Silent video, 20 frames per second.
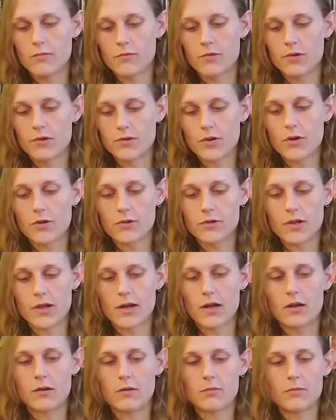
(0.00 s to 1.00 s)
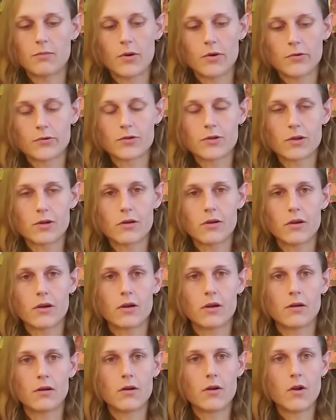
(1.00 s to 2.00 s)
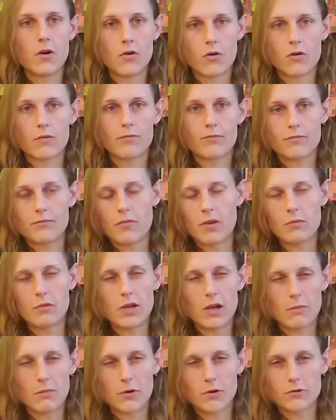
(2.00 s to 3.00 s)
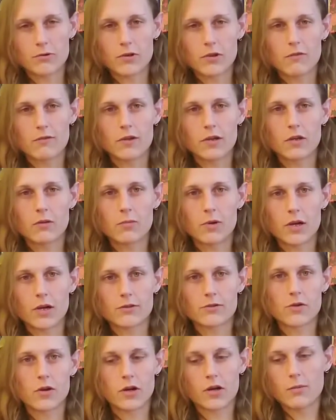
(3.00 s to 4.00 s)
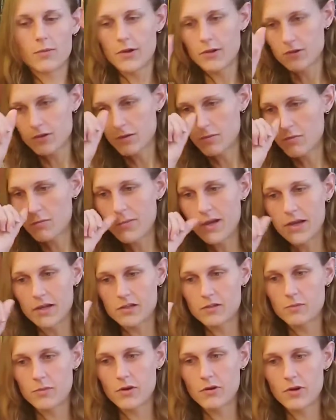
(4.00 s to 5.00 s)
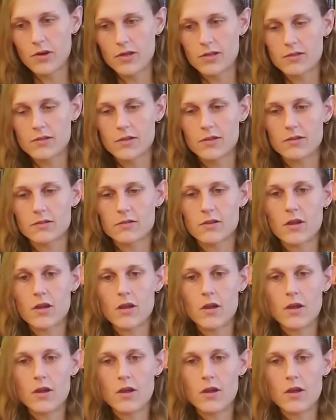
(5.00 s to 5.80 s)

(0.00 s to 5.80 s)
results, and I'll post, or maybe not post in the video, but I'll talk about some of my experiences